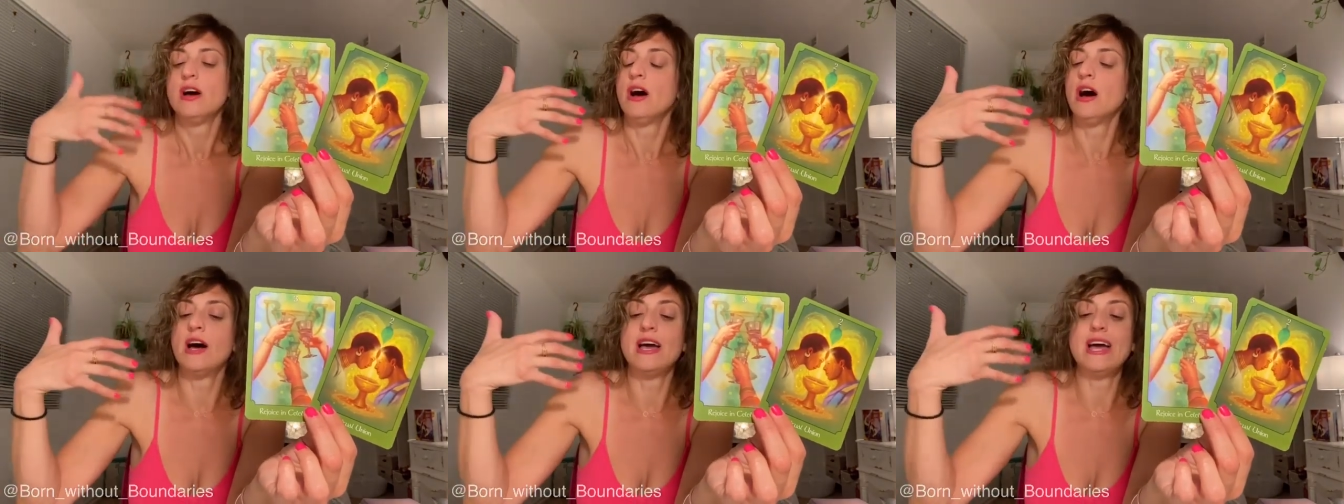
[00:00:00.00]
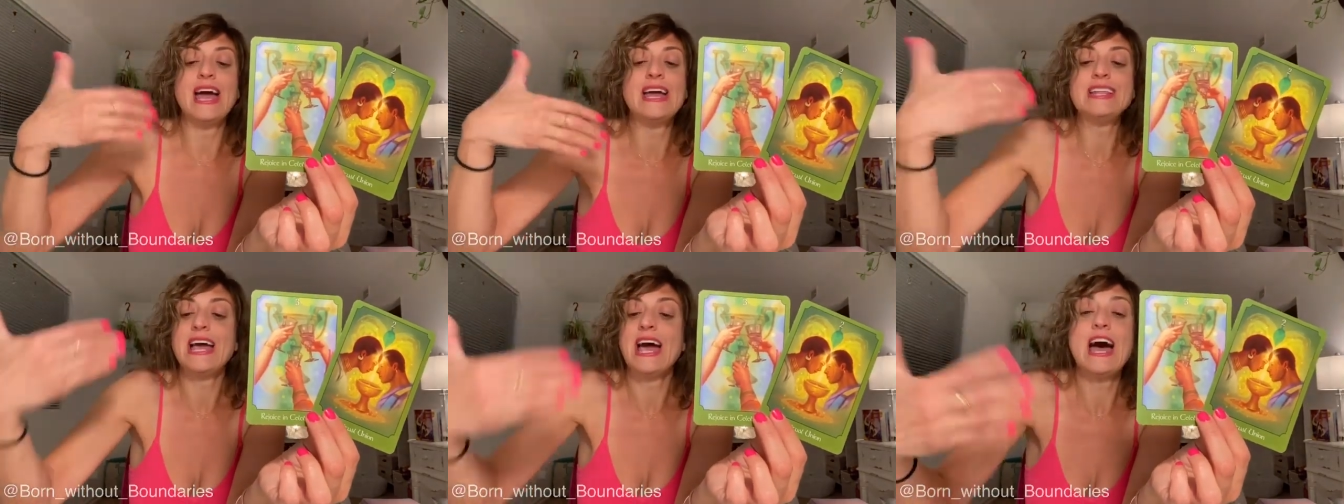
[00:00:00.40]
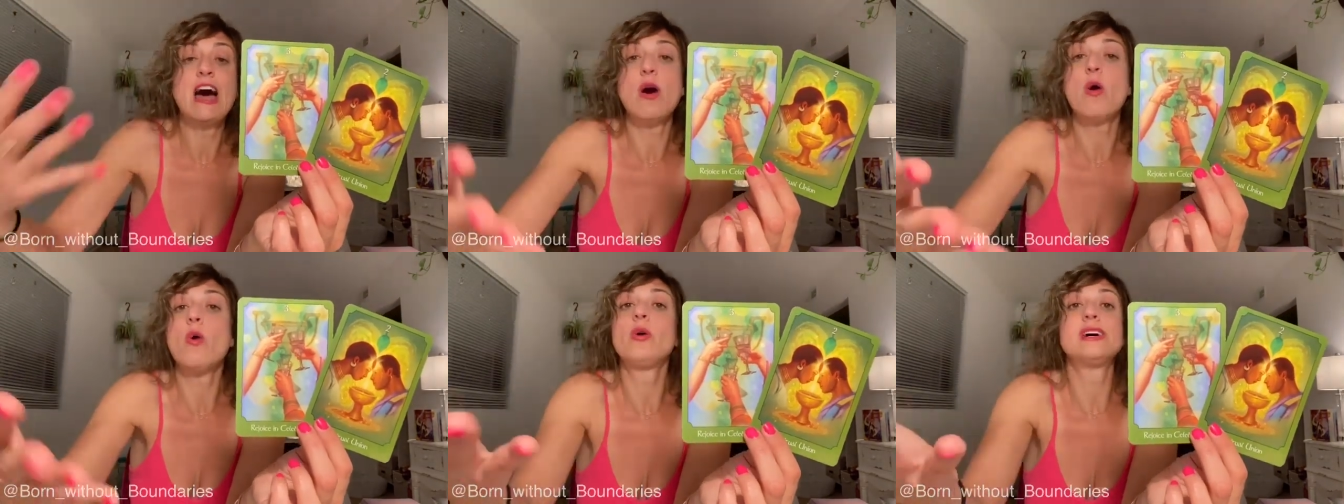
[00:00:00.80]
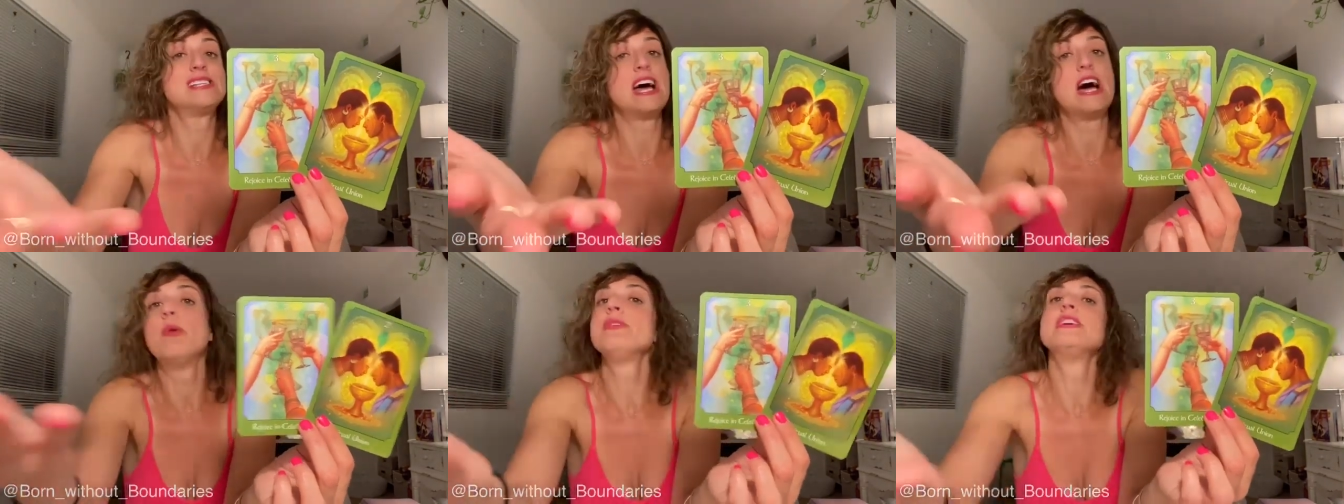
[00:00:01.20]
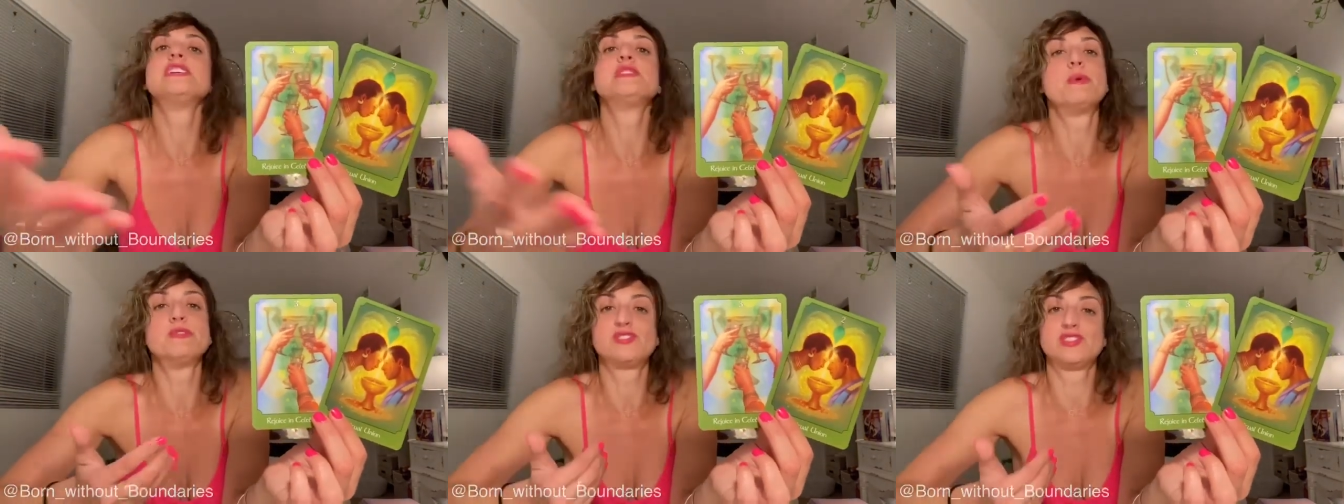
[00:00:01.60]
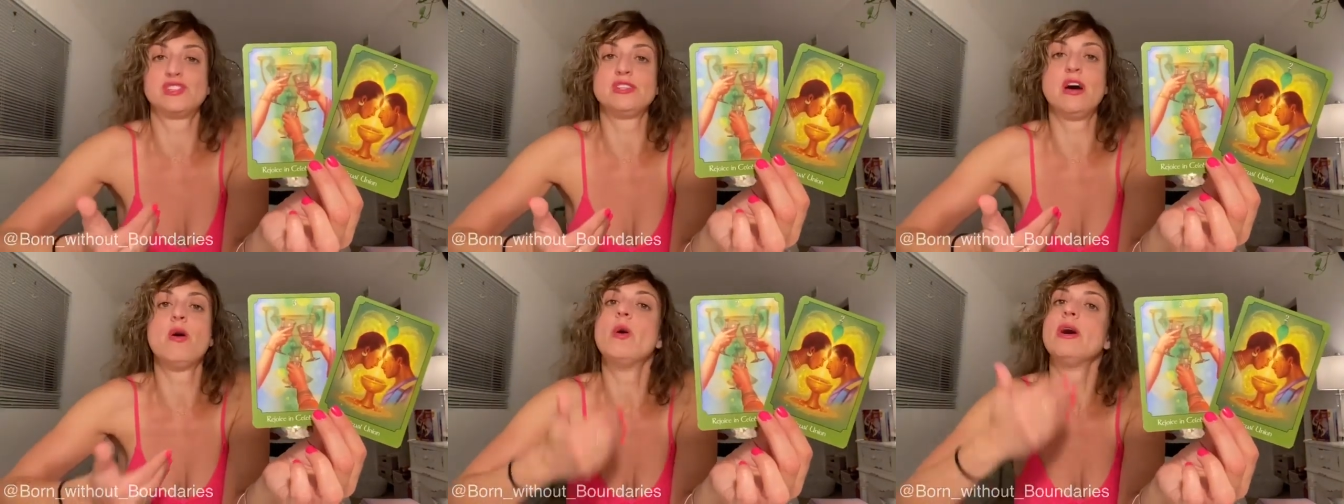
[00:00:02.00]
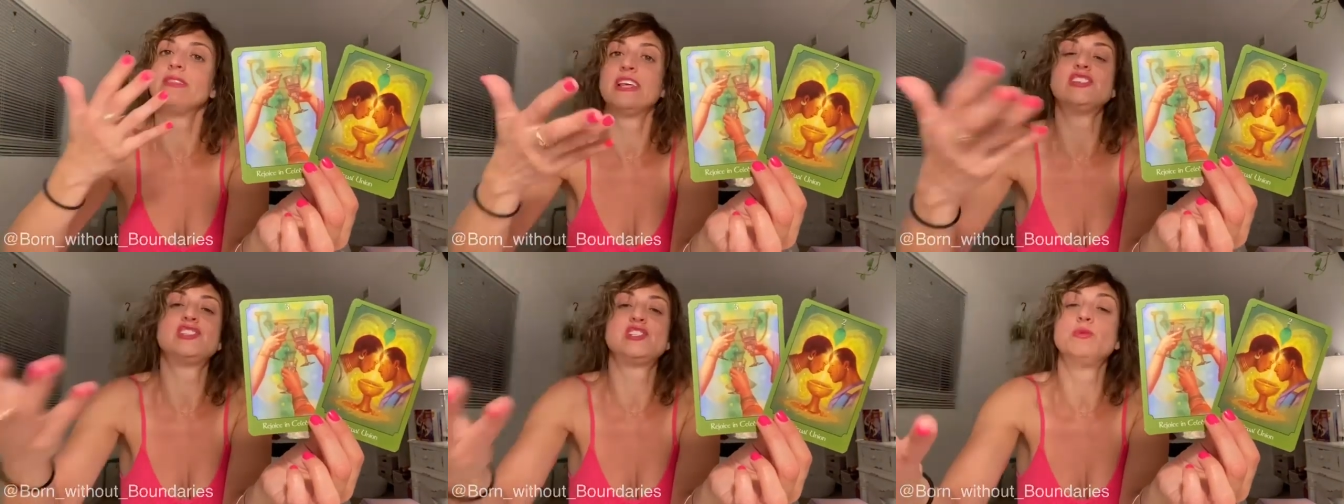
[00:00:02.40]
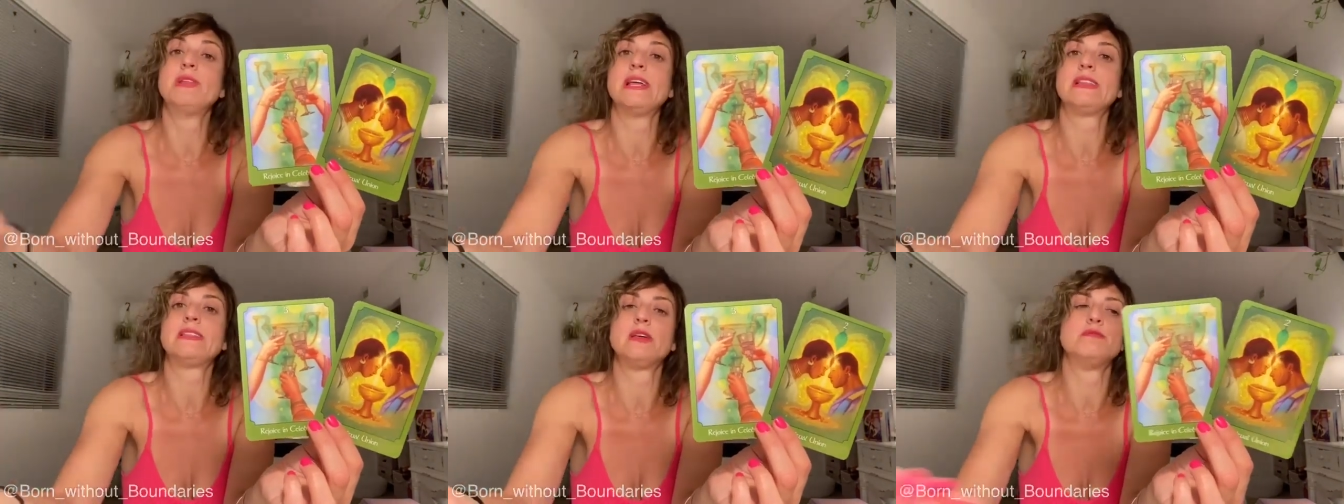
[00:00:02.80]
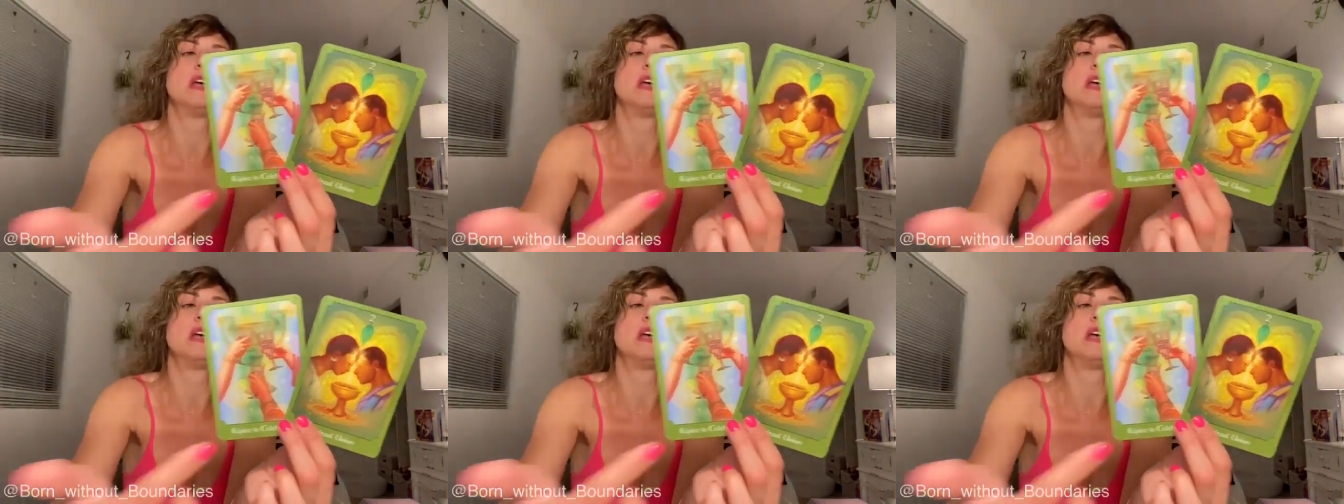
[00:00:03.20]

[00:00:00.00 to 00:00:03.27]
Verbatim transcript: Uh, and how, because how are they supposed to know unless you let them